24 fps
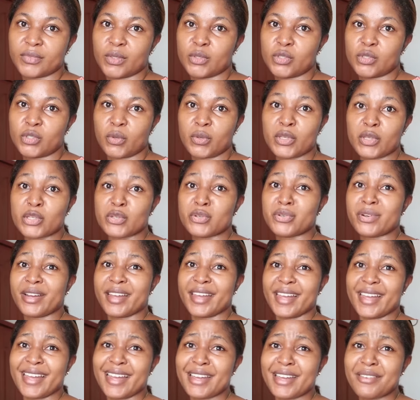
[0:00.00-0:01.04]
showing you
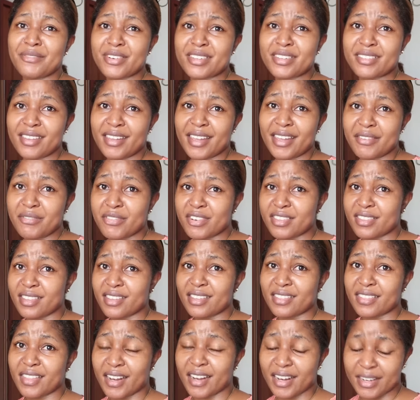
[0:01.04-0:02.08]

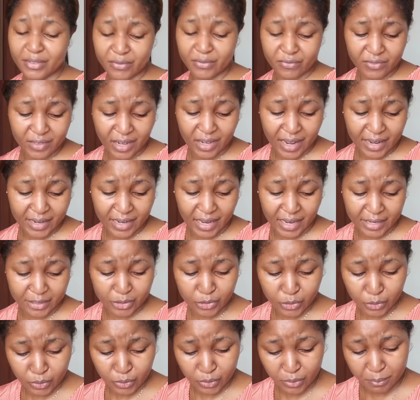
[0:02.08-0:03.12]
everything that I
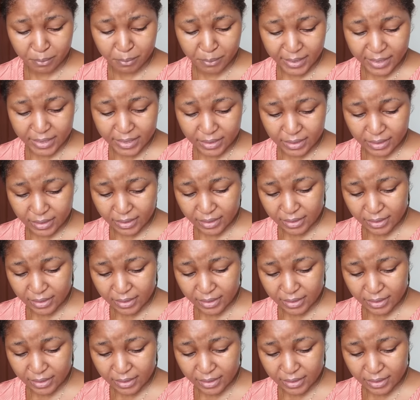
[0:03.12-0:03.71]
do, but